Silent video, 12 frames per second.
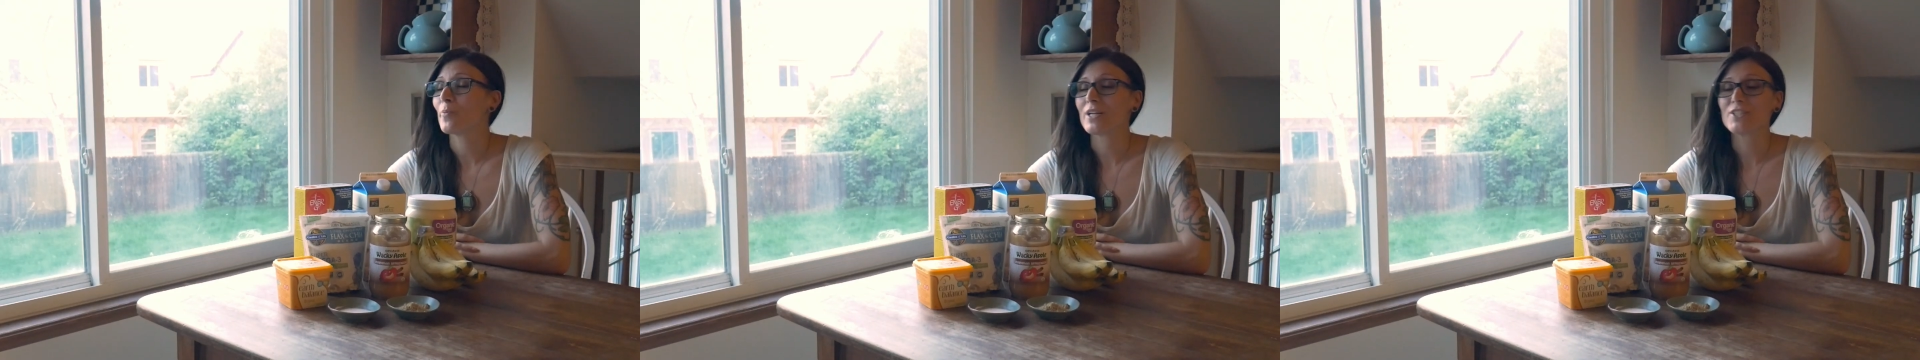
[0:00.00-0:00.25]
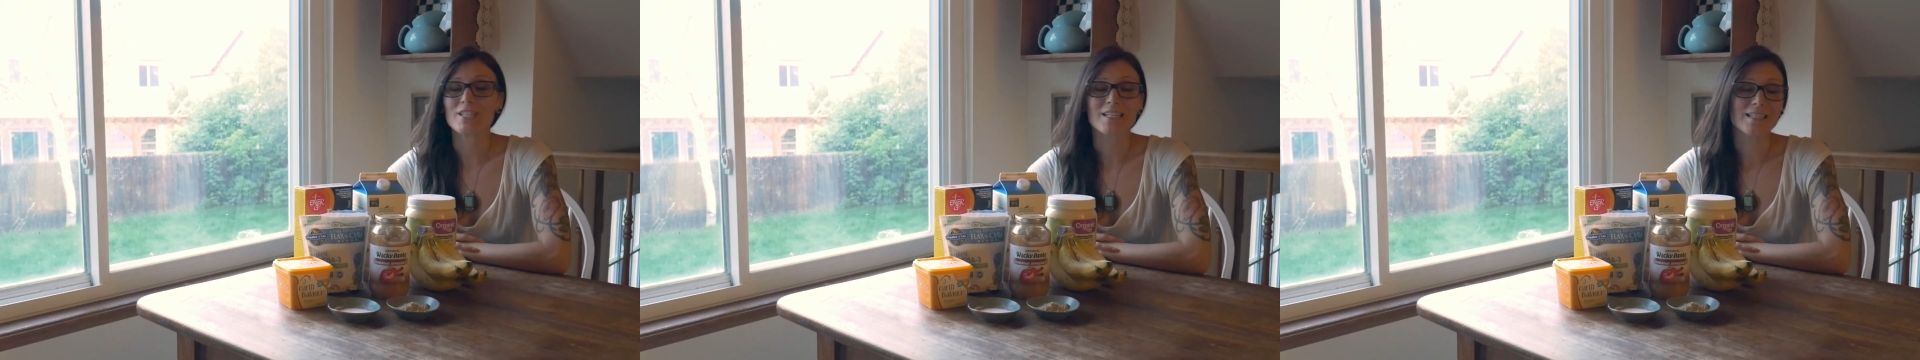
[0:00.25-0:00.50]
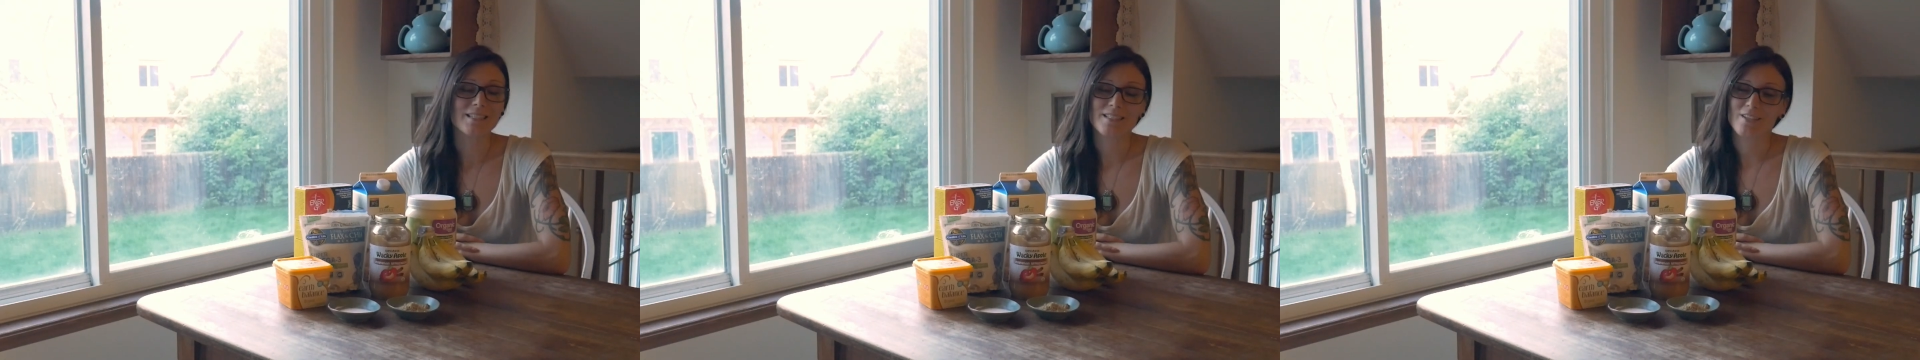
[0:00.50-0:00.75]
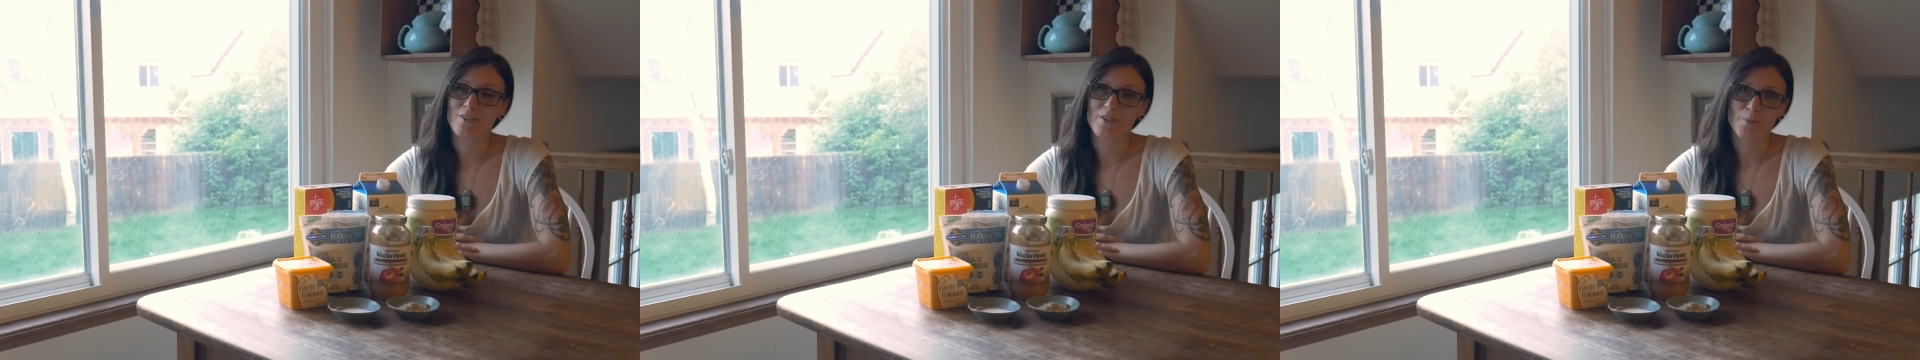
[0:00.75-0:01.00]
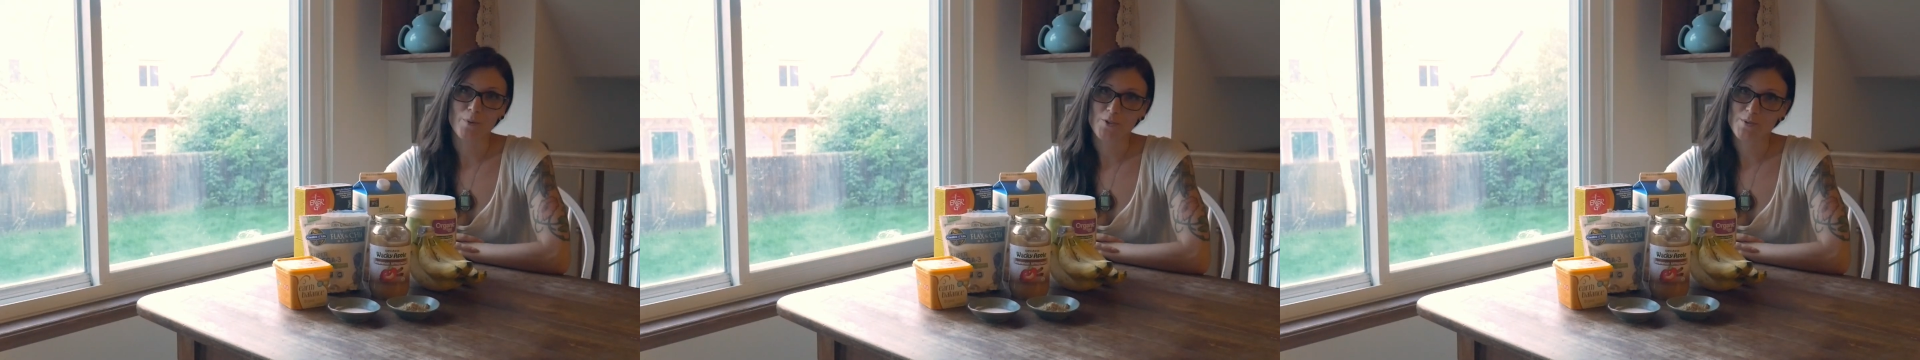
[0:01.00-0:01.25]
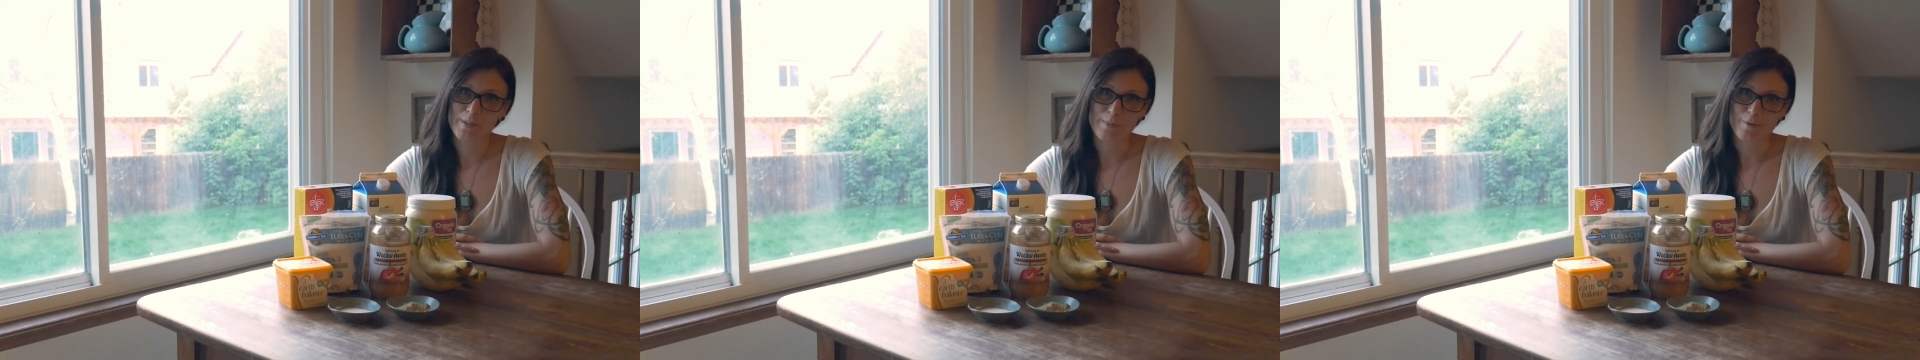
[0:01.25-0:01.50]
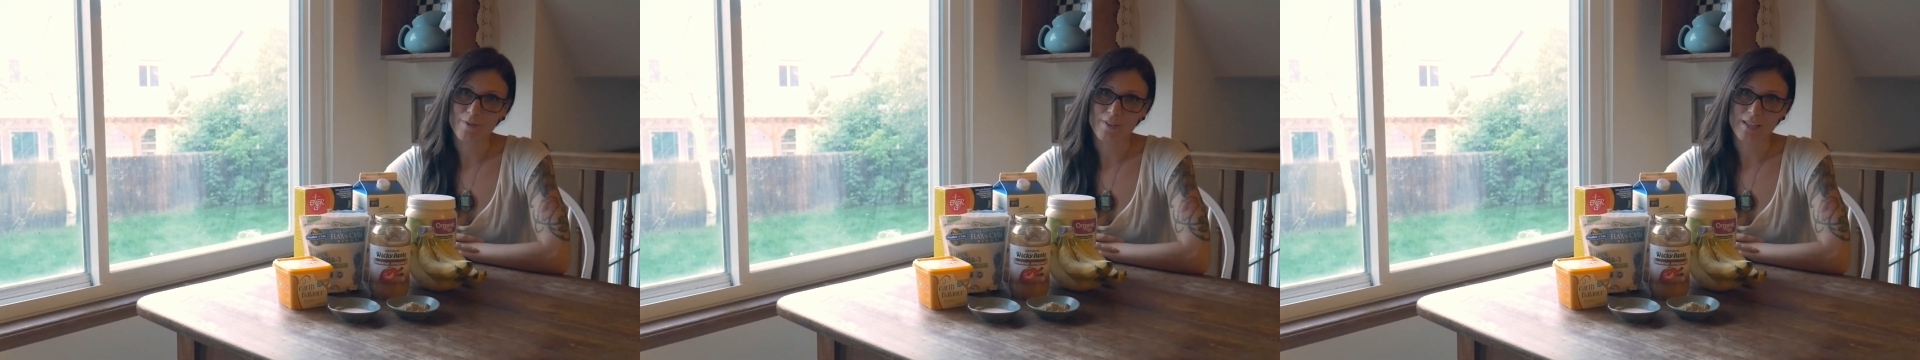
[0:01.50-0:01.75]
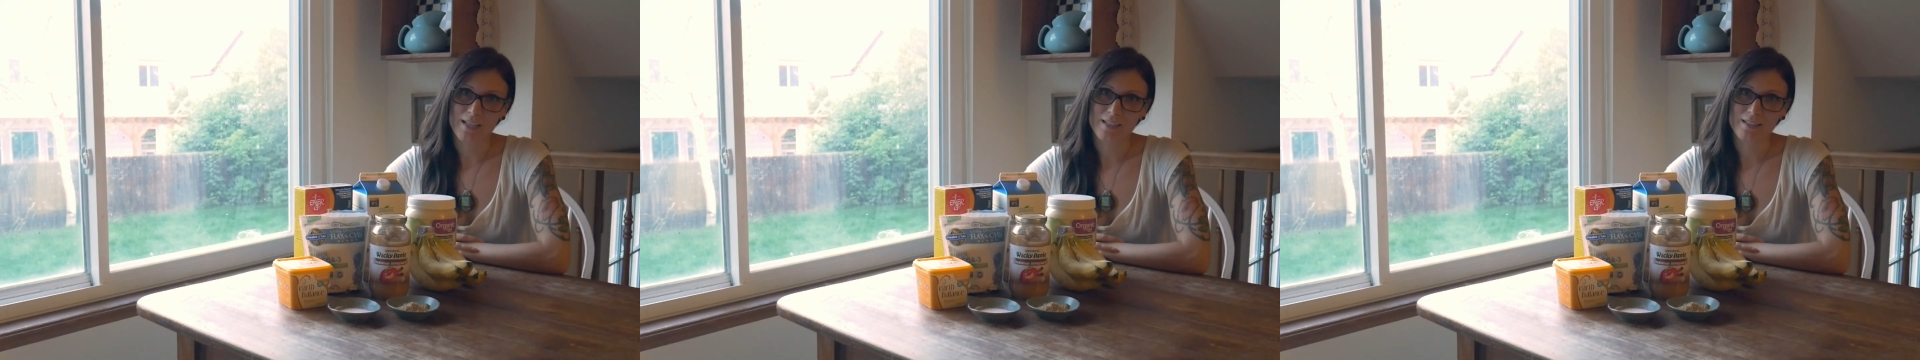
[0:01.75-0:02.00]
much easier than most people
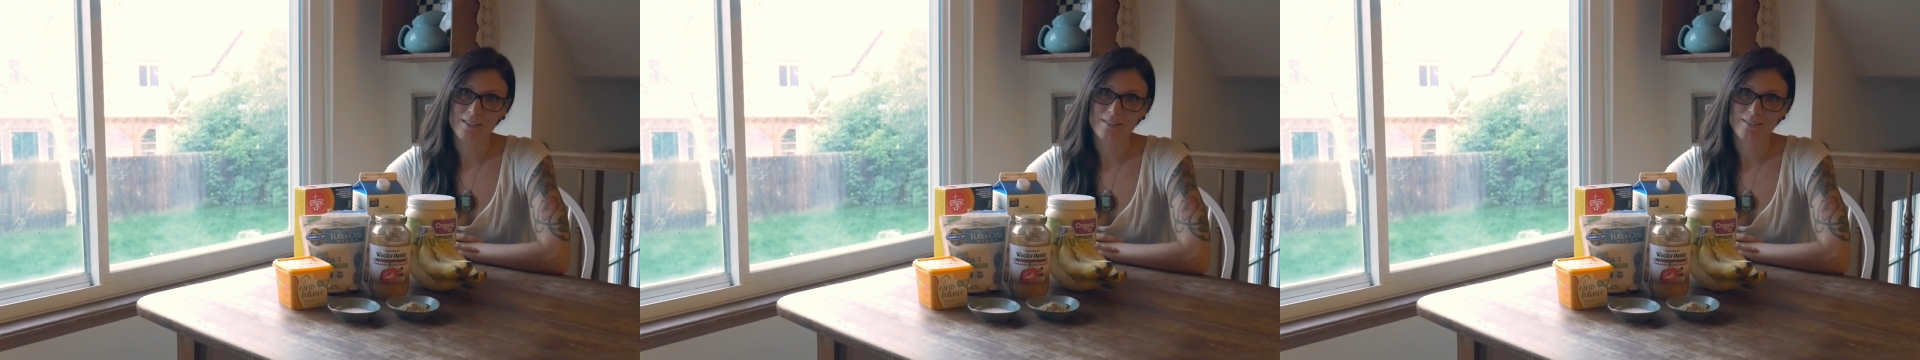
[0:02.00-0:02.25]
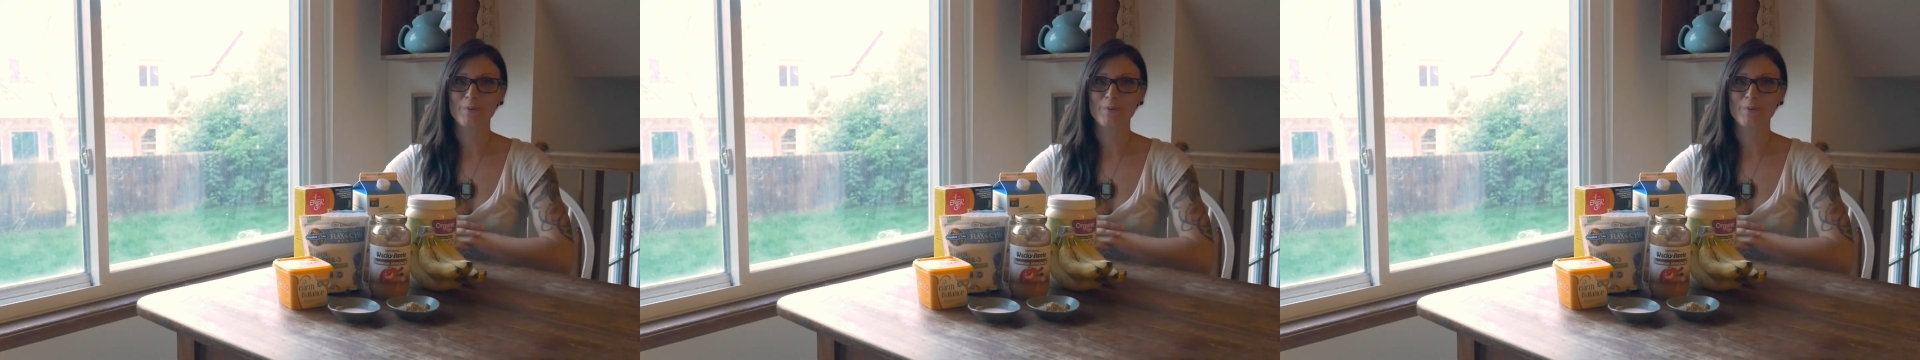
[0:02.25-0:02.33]
think.